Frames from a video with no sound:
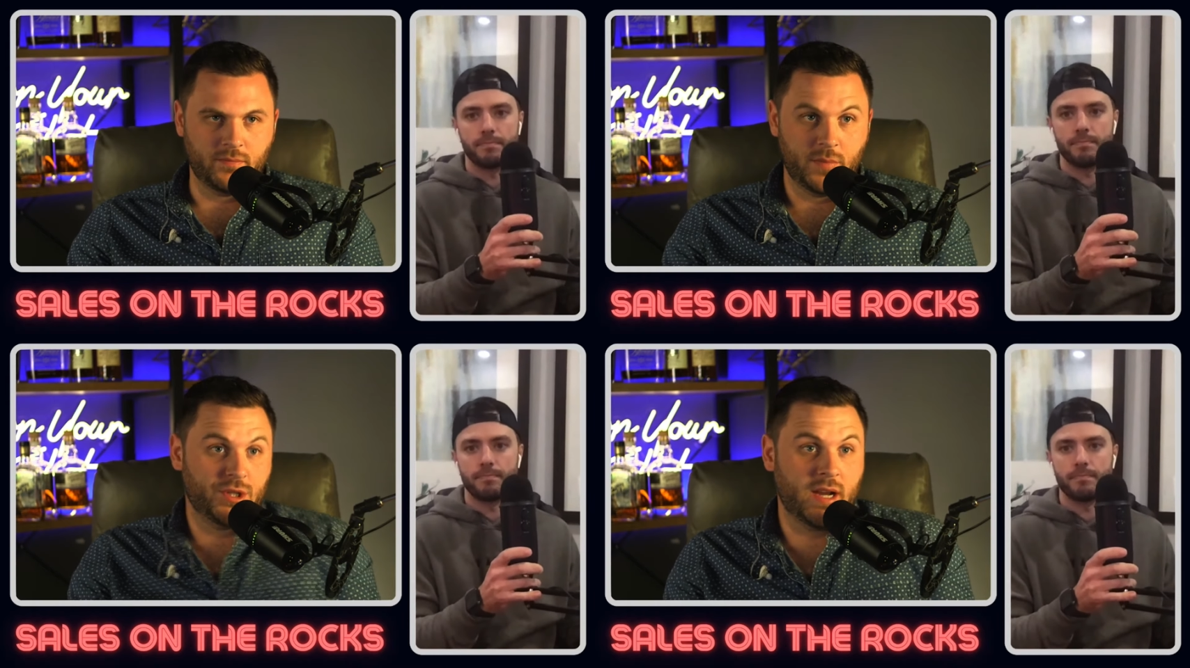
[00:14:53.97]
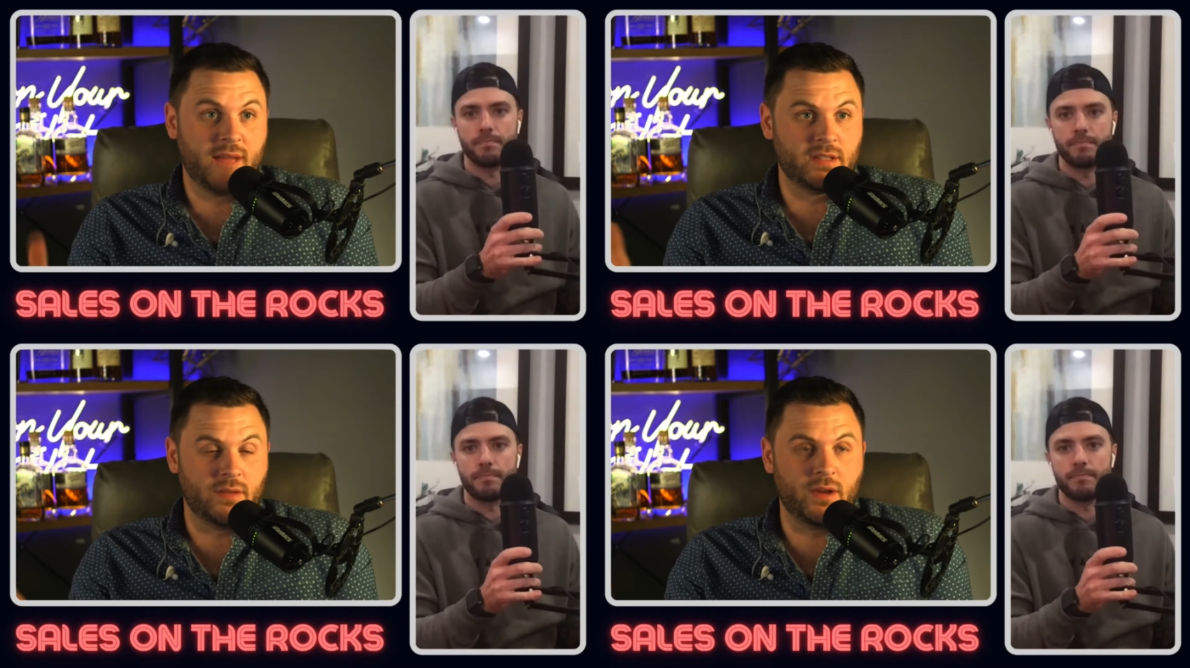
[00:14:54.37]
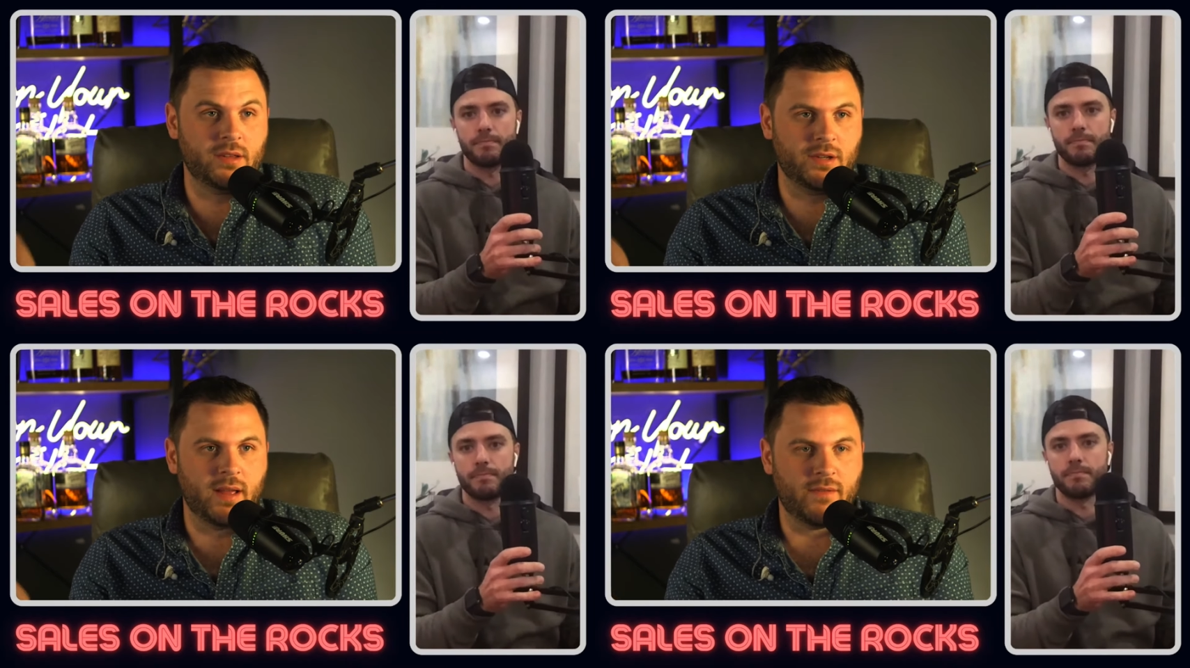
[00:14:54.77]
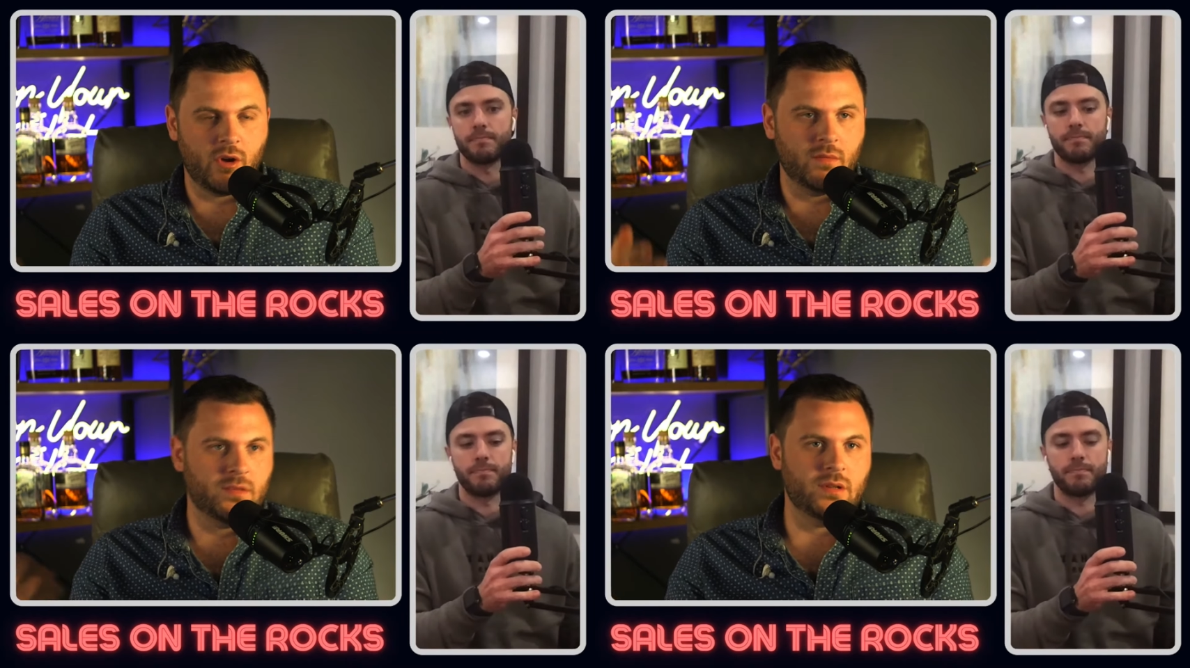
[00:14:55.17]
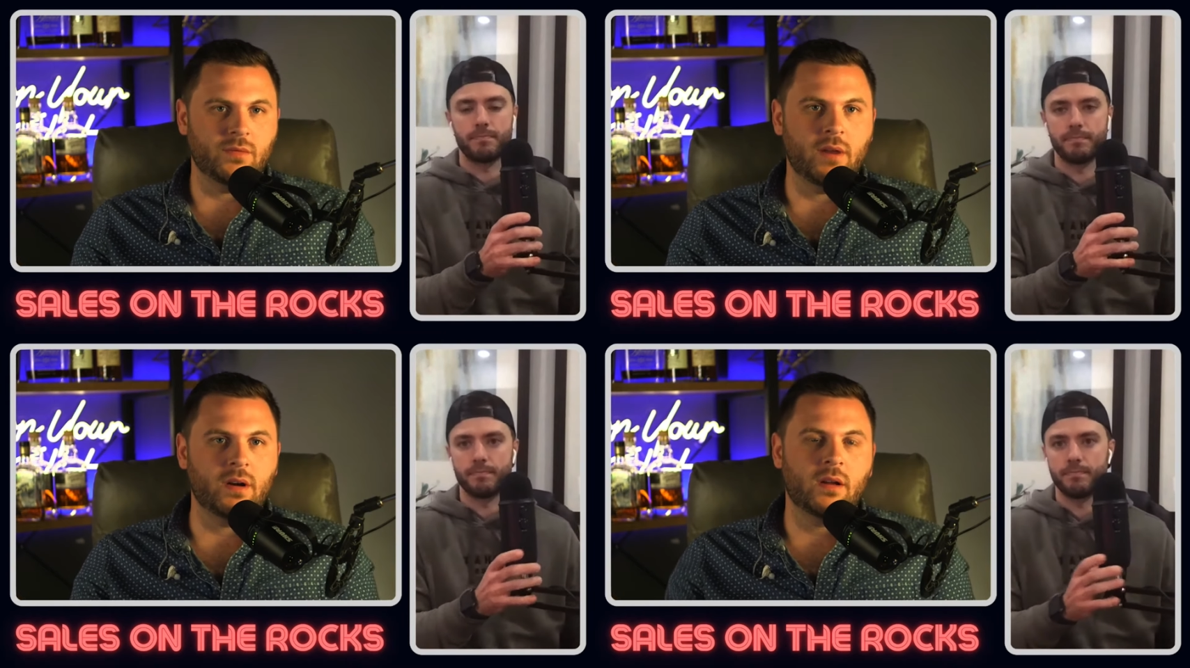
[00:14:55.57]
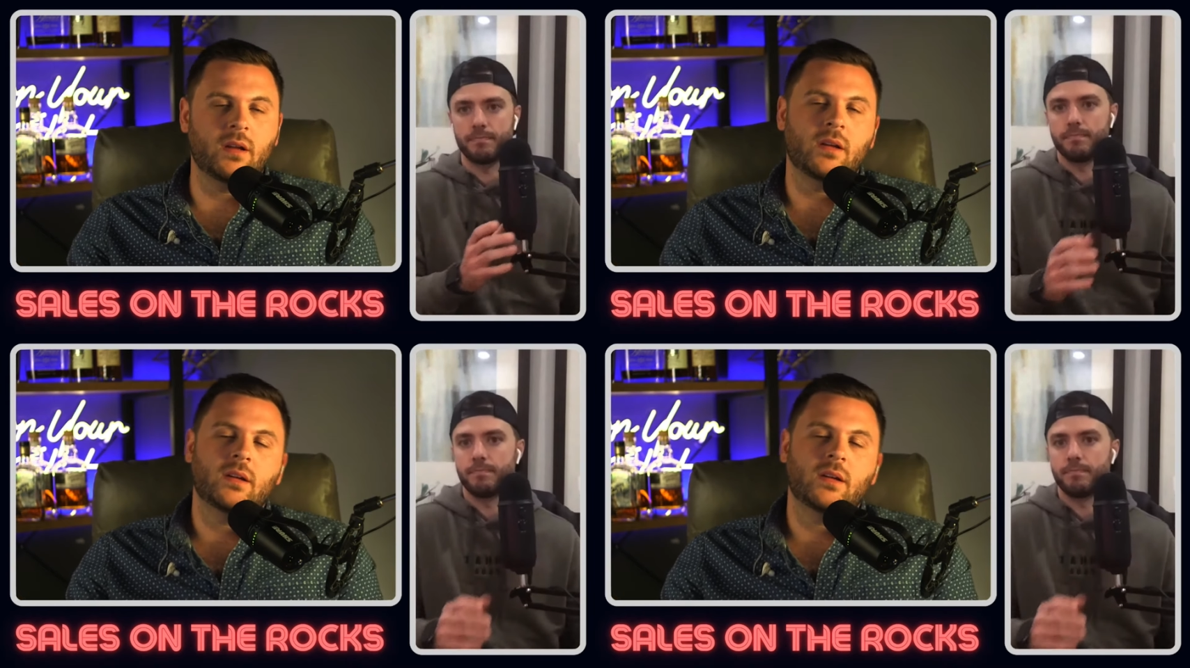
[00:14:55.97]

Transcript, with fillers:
Speaker 1: but you're going to have stuff, right? So you're going to have homes and whatever.